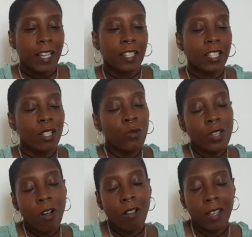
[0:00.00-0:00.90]
Deal
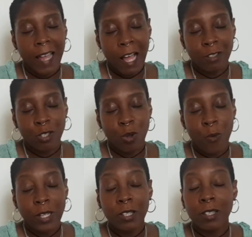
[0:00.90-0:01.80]
with all of that, so
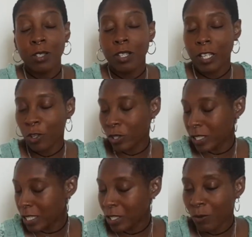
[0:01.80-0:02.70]
when Leo
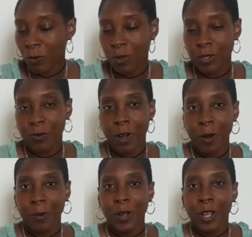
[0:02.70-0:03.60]
season rolls
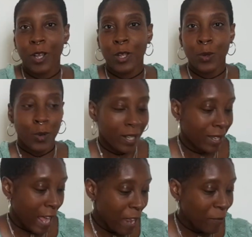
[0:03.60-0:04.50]
around, you can
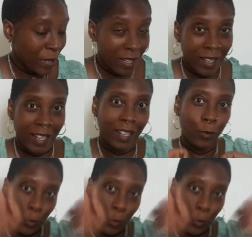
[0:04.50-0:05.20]
then be like,